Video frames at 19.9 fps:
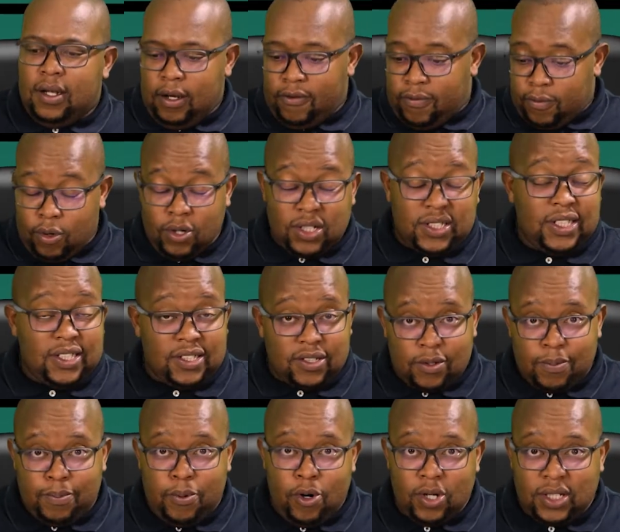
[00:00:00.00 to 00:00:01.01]
Of course, there's
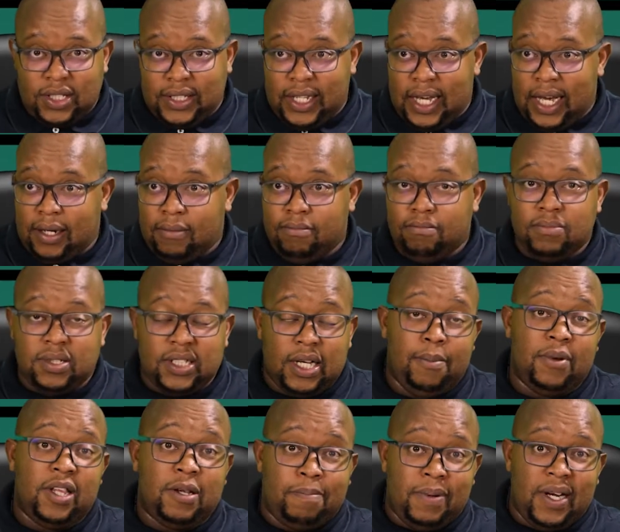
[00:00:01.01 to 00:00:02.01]
reports that
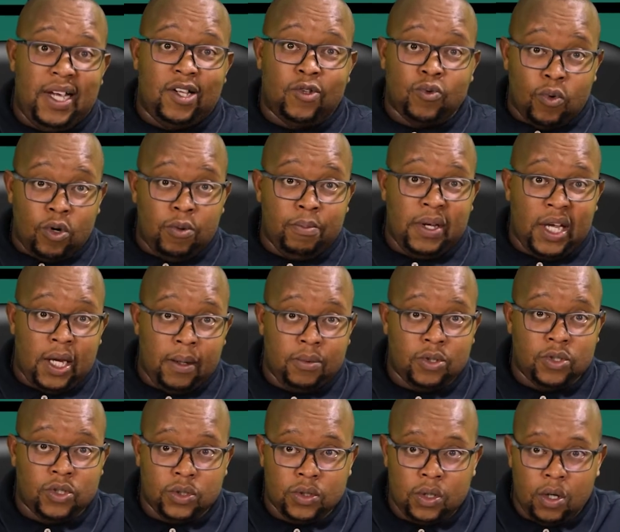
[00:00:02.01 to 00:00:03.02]
some of the players won't be
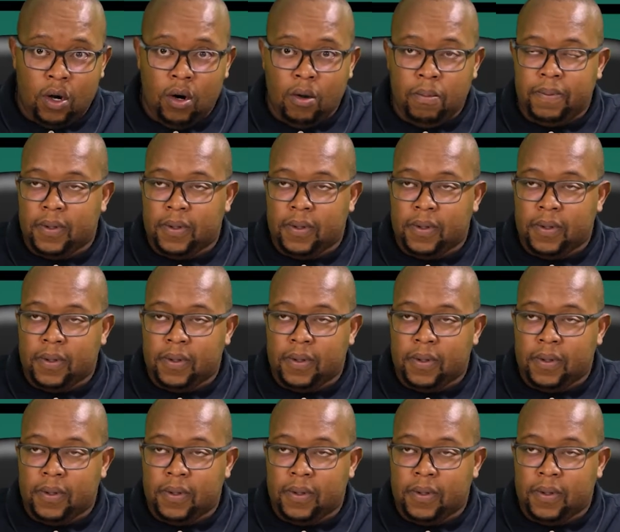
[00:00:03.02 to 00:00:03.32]
able to go